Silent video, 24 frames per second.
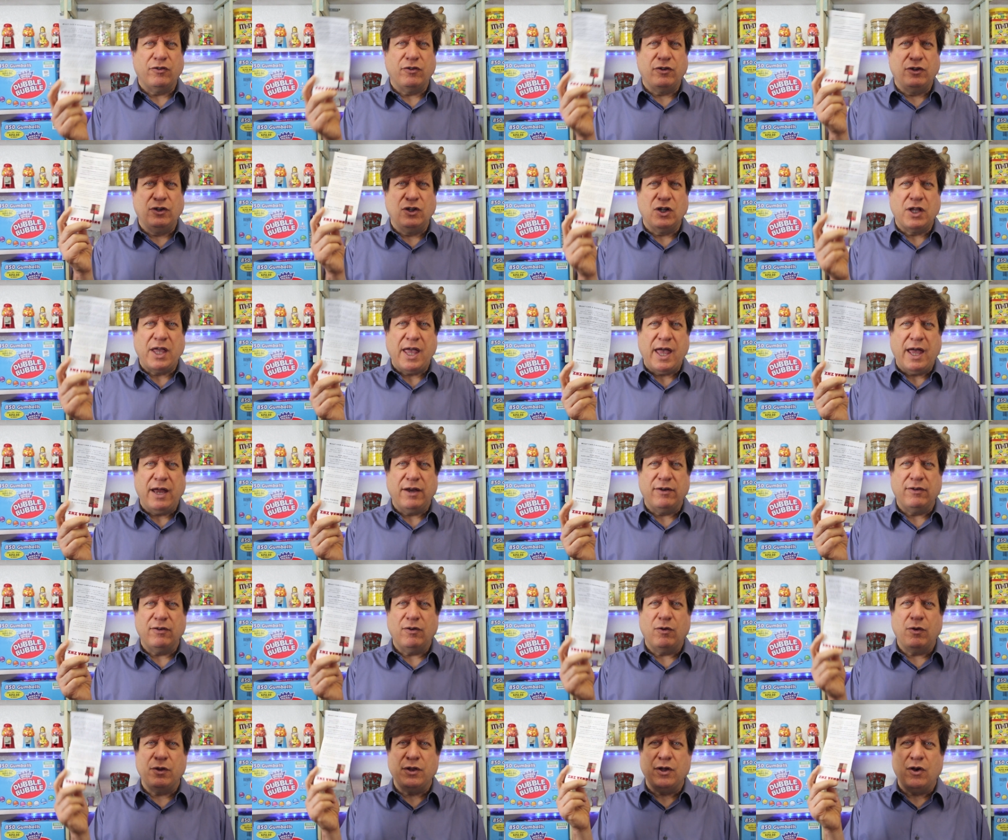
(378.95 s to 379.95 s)
to look at
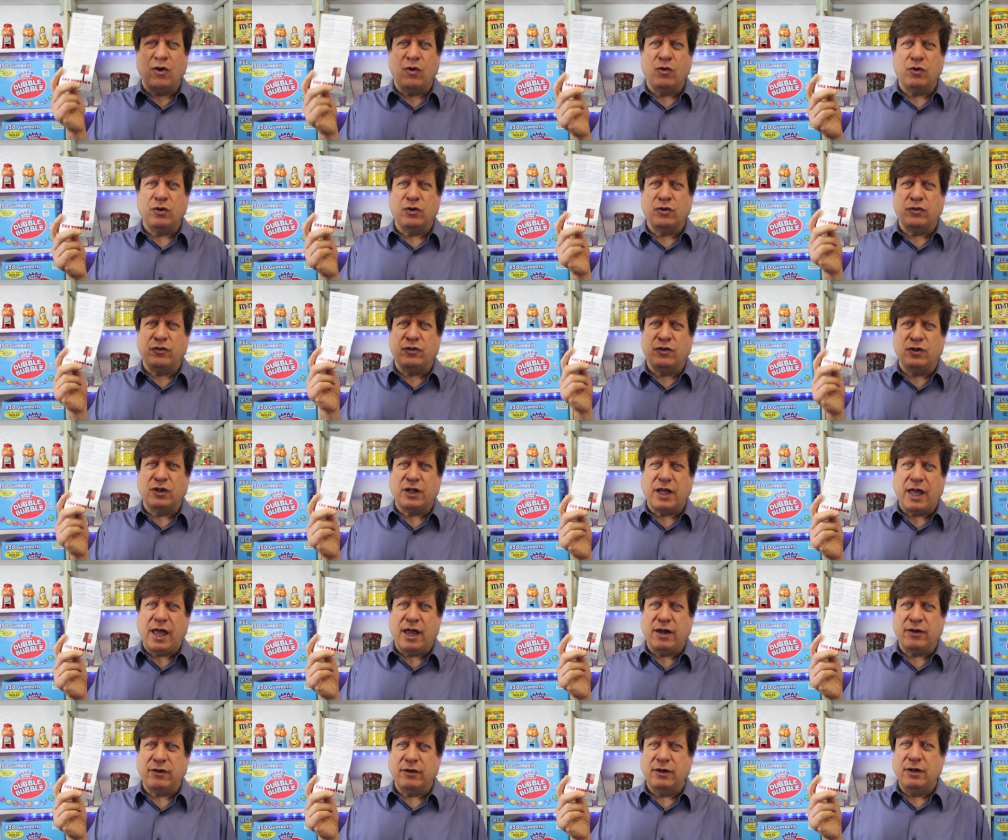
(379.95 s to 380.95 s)
or the owner to look
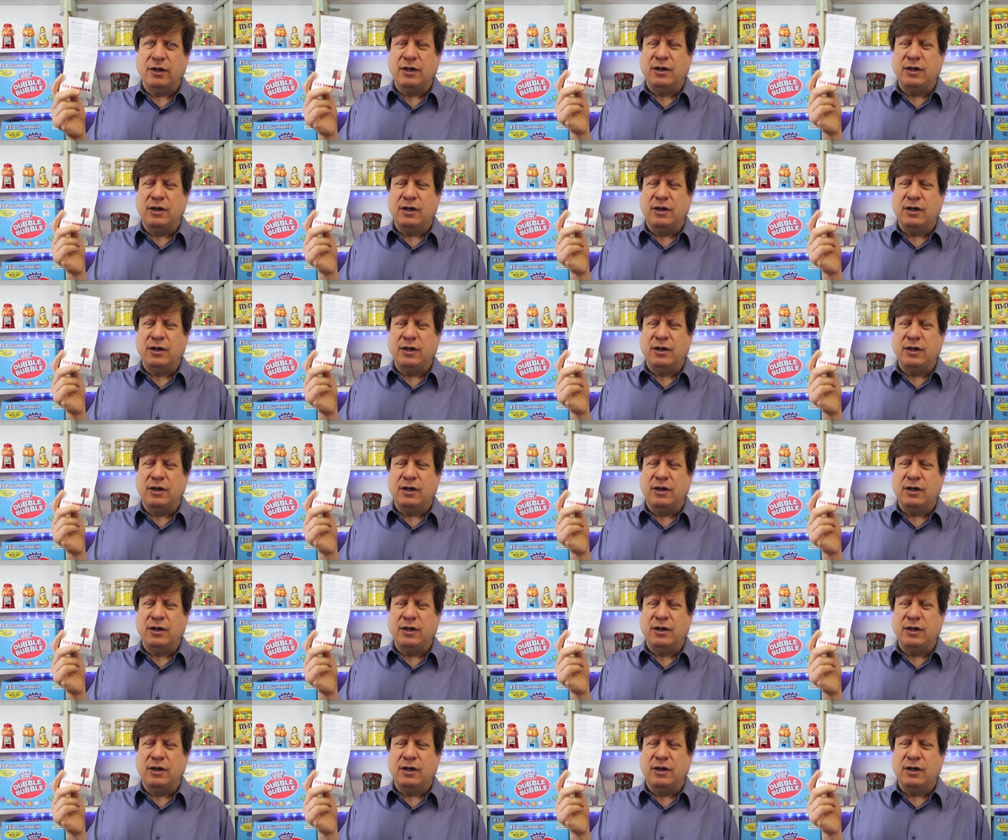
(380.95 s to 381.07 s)
at,